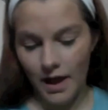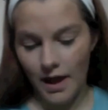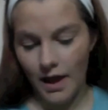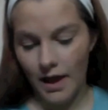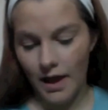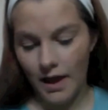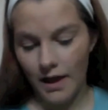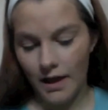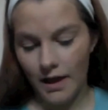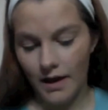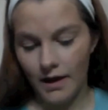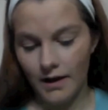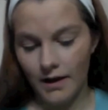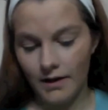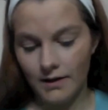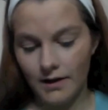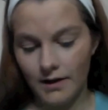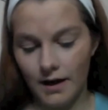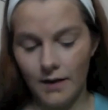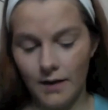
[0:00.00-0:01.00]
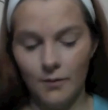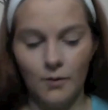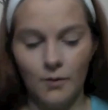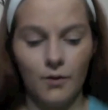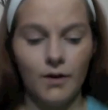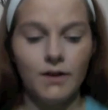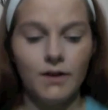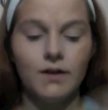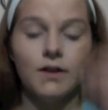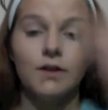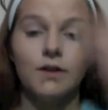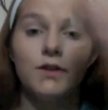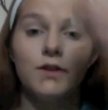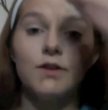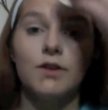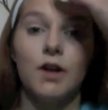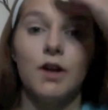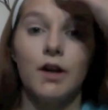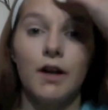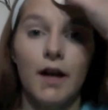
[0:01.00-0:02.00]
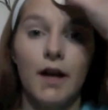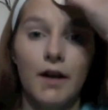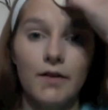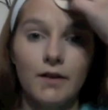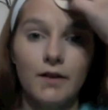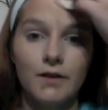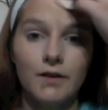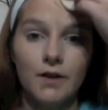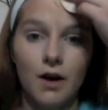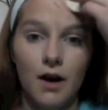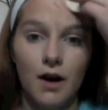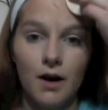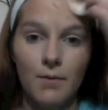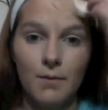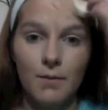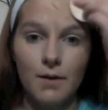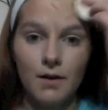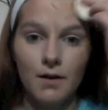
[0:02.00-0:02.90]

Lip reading: And I'm going to start at the top